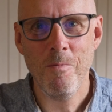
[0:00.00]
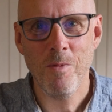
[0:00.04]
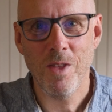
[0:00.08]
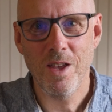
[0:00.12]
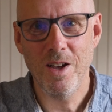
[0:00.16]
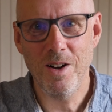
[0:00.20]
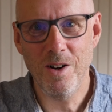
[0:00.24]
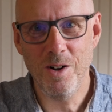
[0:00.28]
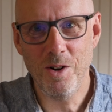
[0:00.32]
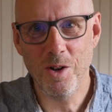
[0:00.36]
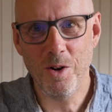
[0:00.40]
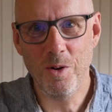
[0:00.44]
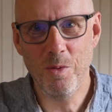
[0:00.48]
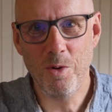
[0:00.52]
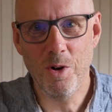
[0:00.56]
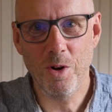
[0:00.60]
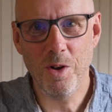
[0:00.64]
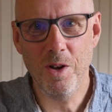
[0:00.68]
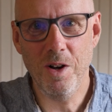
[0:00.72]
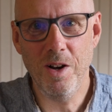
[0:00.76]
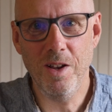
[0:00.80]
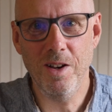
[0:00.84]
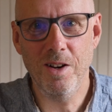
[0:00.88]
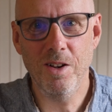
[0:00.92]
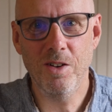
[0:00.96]
and done what
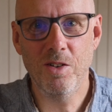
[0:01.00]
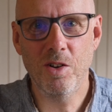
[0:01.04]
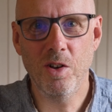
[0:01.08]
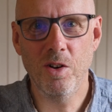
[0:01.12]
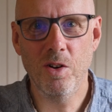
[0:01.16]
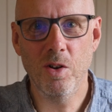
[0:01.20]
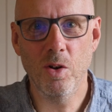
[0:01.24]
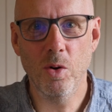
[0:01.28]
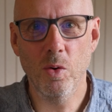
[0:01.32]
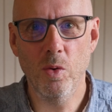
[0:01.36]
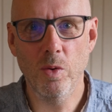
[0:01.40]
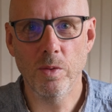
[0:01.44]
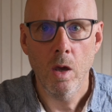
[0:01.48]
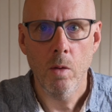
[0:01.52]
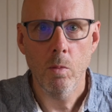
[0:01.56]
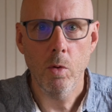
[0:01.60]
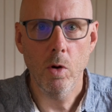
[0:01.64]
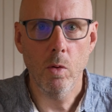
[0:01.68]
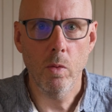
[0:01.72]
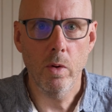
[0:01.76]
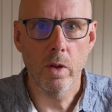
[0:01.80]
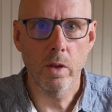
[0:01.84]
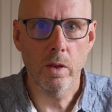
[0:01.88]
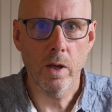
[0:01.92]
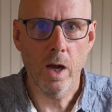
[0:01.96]
you needed to do. But
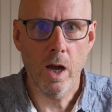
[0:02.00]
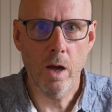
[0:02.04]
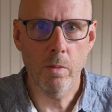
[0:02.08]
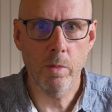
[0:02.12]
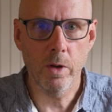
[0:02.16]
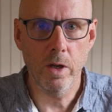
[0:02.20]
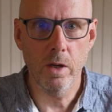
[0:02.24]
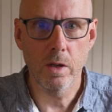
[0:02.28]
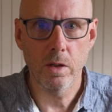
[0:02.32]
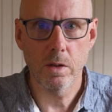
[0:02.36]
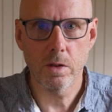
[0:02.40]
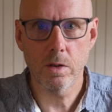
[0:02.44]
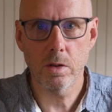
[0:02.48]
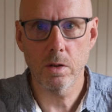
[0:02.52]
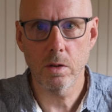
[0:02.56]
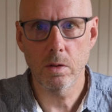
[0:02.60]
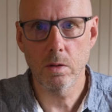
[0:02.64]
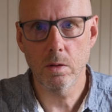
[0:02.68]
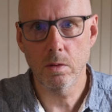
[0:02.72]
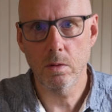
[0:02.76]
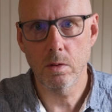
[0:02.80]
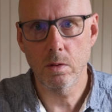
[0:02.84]
with habits,